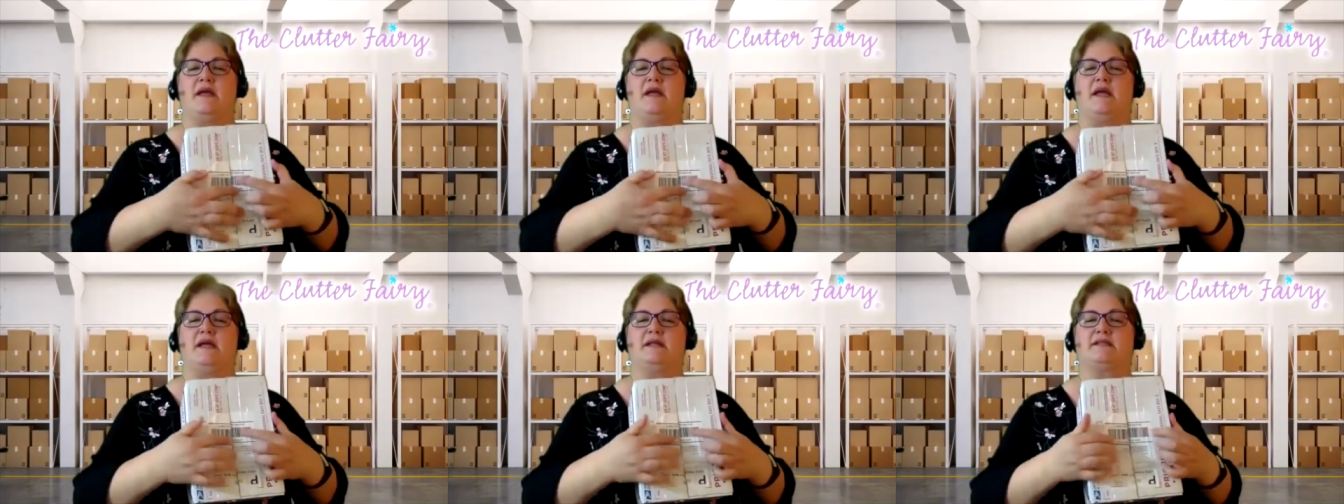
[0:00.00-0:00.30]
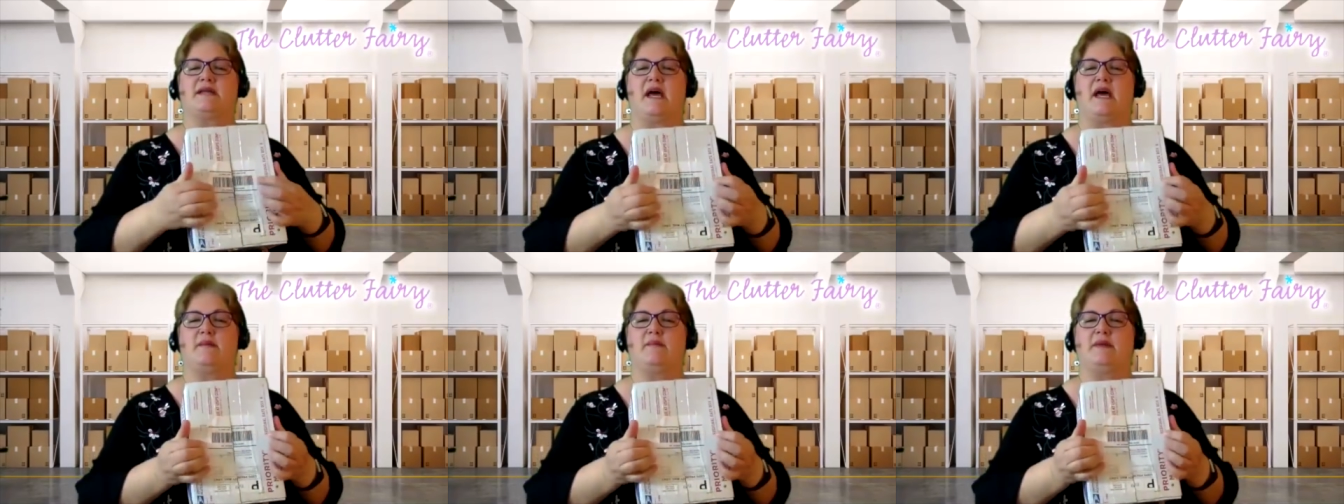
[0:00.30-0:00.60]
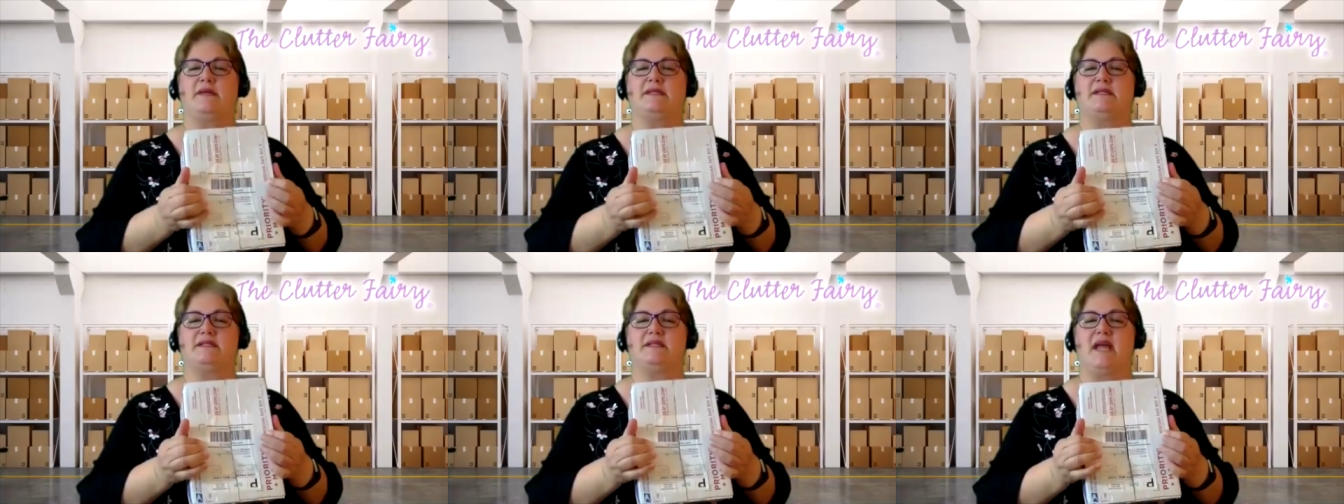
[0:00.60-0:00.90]
it's got a
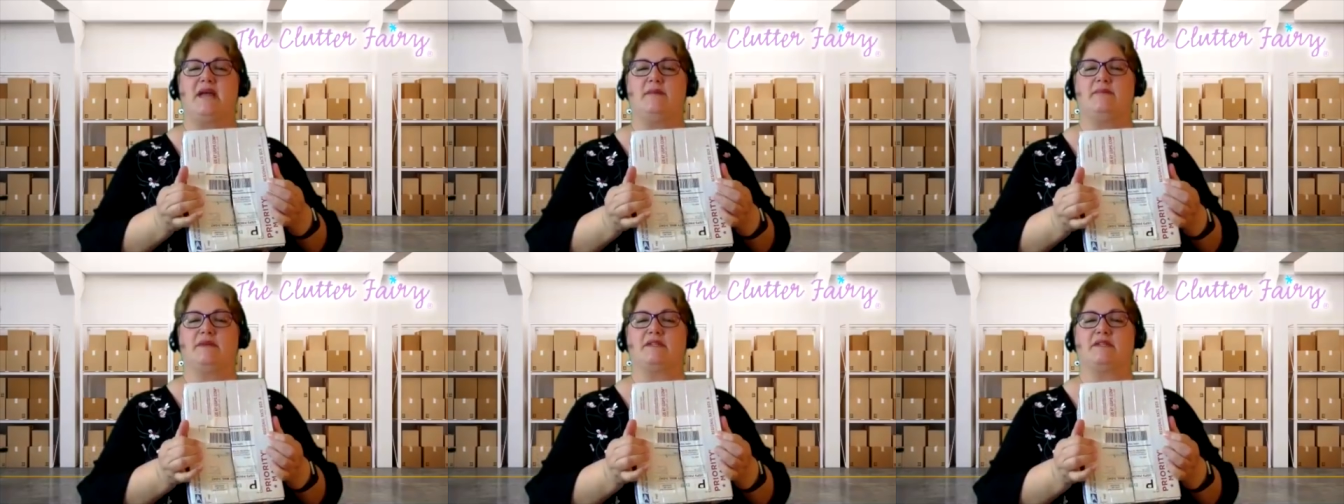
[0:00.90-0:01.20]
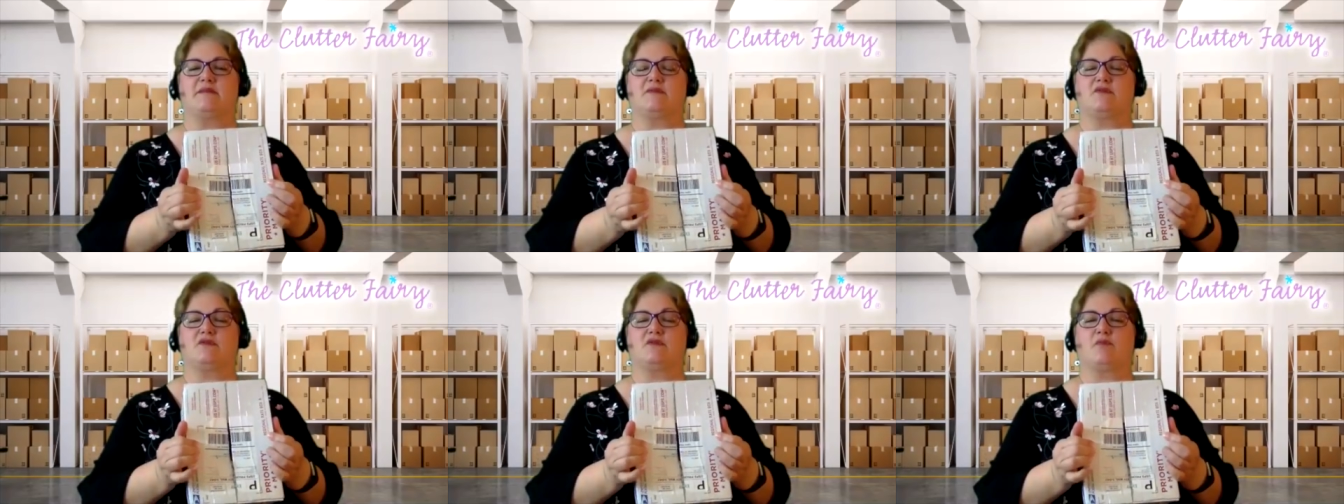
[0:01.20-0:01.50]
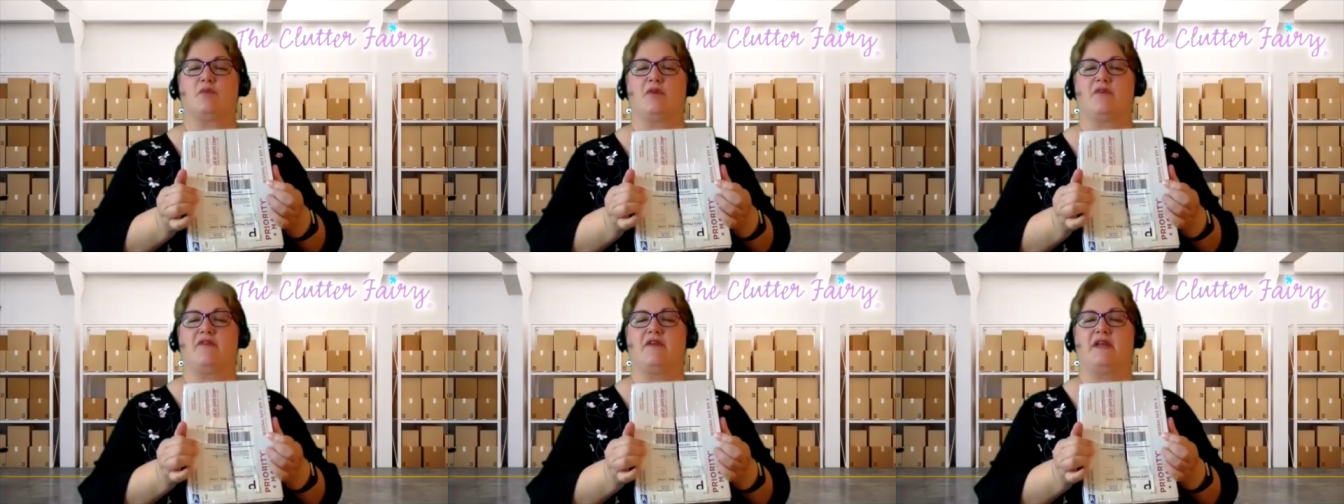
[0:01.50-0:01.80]
piece of tape that's
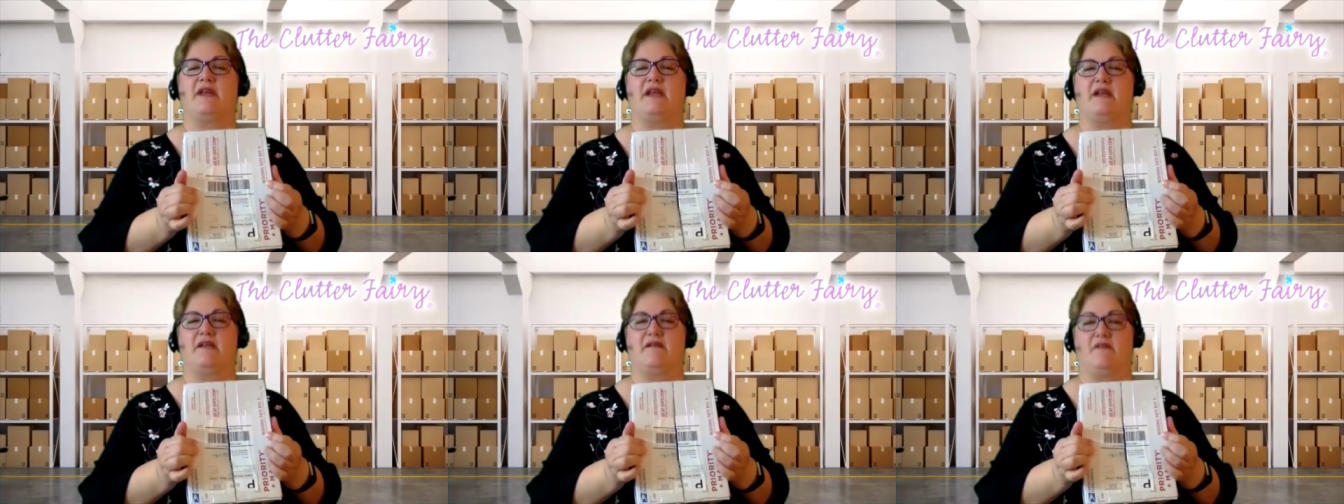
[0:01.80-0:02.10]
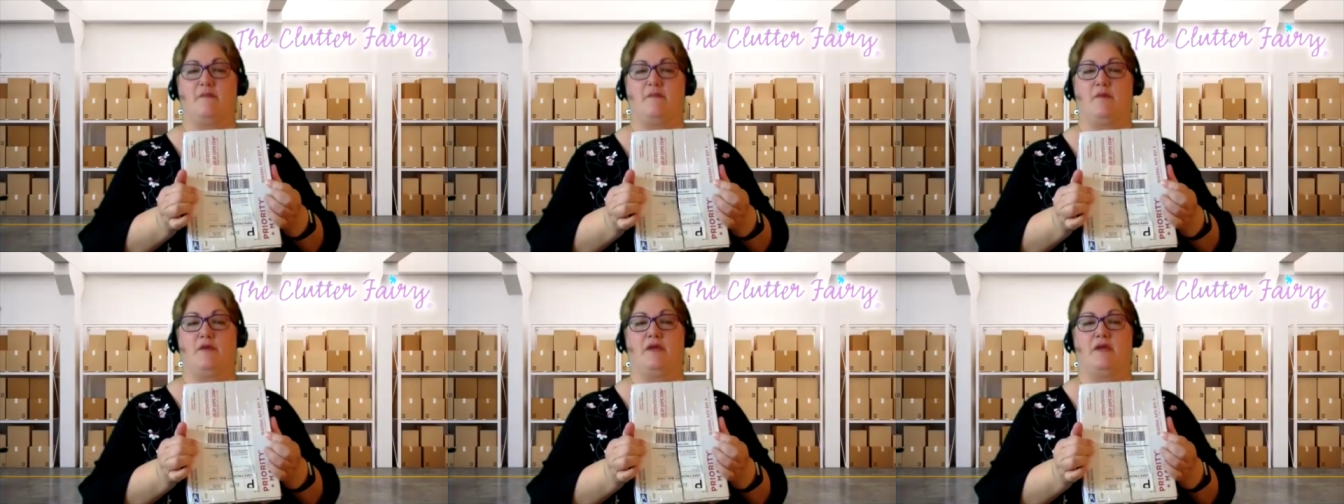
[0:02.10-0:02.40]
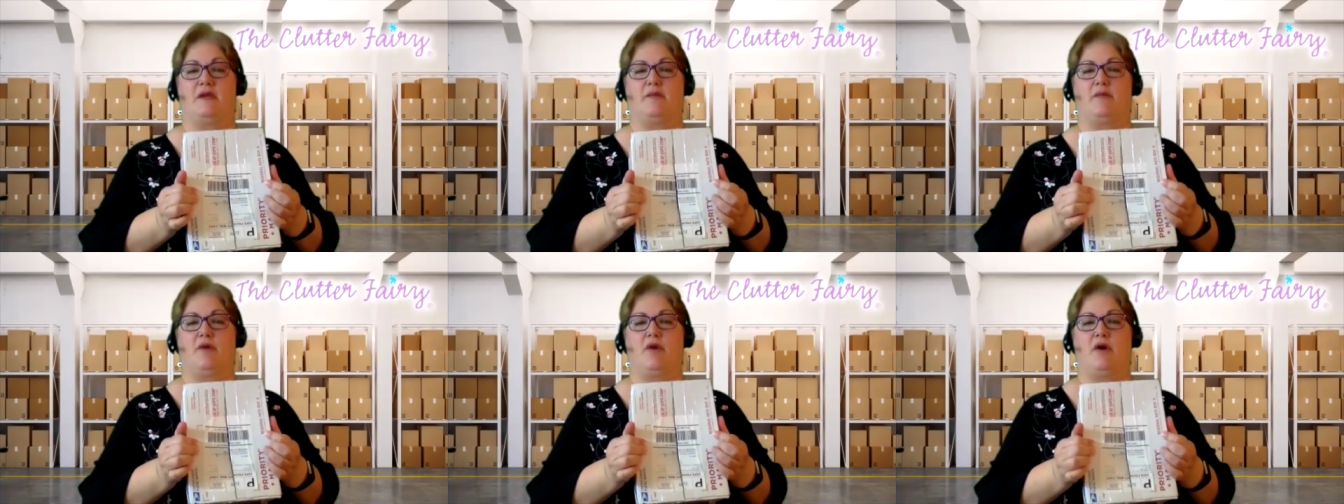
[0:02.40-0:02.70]
preventing it from
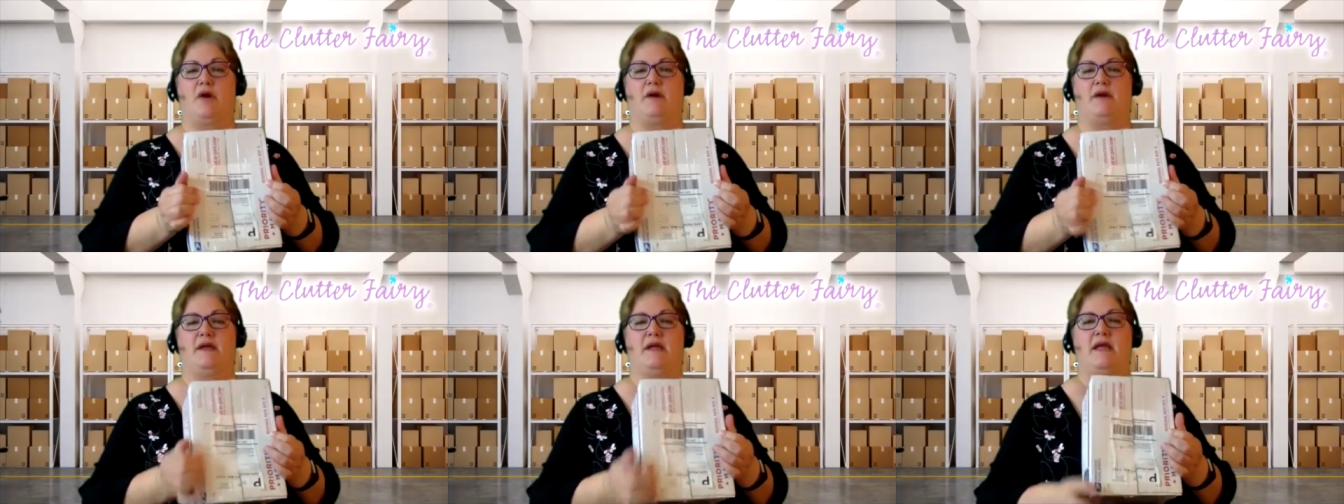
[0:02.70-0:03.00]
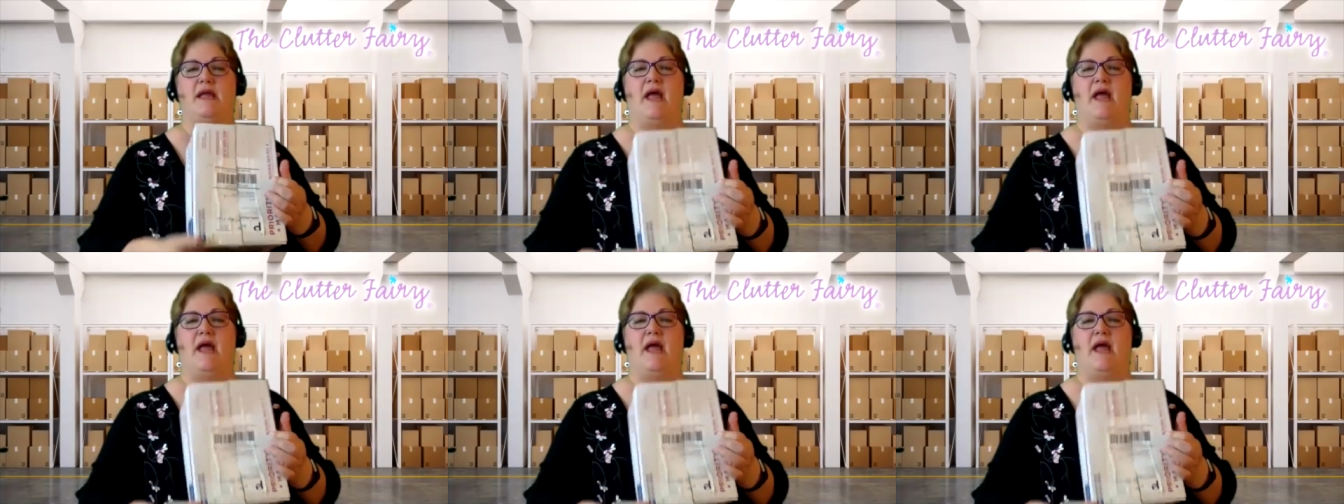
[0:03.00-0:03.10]
pulling apart.